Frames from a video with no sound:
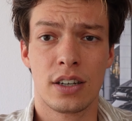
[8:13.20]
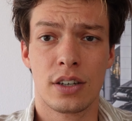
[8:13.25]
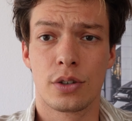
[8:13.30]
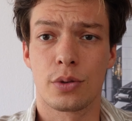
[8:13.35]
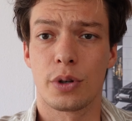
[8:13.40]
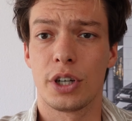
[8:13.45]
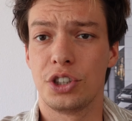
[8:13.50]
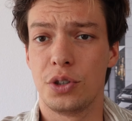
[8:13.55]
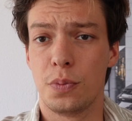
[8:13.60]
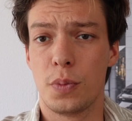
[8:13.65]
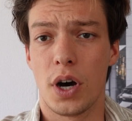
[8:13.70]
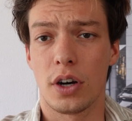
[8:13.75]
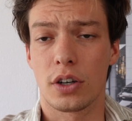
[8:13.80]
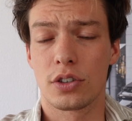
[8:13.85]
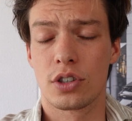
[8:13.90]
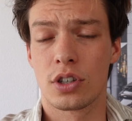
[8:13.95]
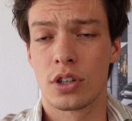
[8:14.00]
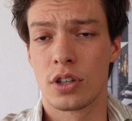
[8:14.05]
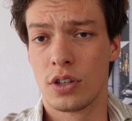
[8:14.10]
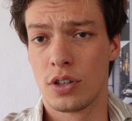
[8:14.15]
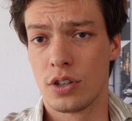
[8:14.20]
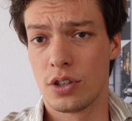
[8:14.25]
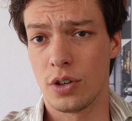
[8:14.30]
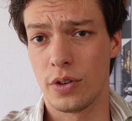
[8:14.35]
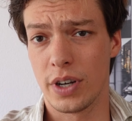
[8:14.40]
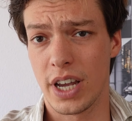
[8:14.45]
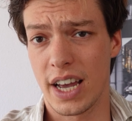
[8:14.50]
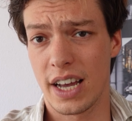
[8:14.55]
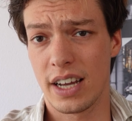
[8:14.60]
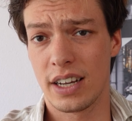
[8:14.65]
crazy bucks. So
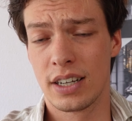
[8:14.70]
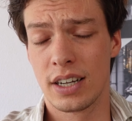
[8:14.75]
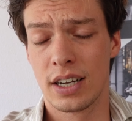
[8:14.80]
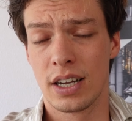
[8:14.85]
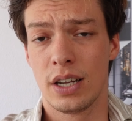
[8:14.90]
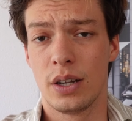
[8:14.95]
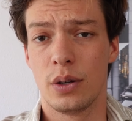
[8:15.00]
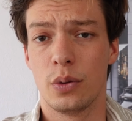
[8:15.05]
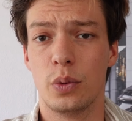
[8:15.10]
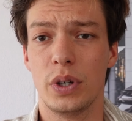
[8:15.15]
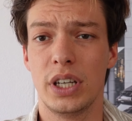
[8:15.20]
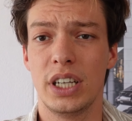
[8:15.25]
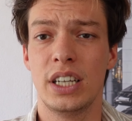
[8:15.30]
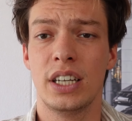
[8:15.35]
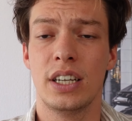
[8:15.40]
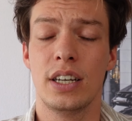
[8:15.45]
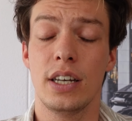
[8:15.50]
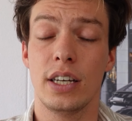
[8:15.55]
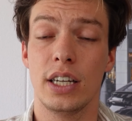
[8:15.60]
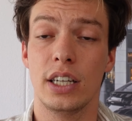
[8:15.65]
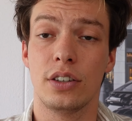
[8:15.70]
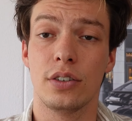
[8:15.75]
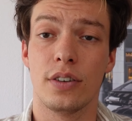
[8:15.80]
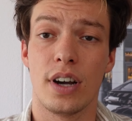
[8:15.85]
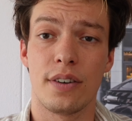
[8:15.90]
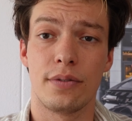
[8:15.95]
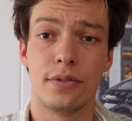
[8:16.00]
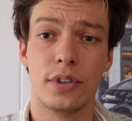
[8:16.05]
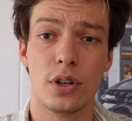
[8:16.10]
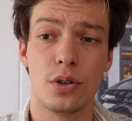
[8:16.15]
yeah, we need to
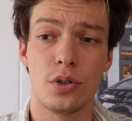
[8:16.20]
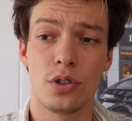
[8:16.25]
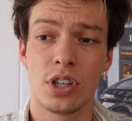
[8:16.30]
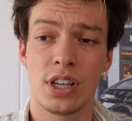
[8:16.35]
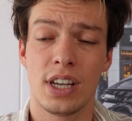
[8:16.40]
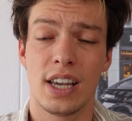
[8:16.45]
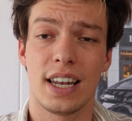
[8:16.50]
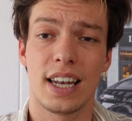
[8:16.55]
have those.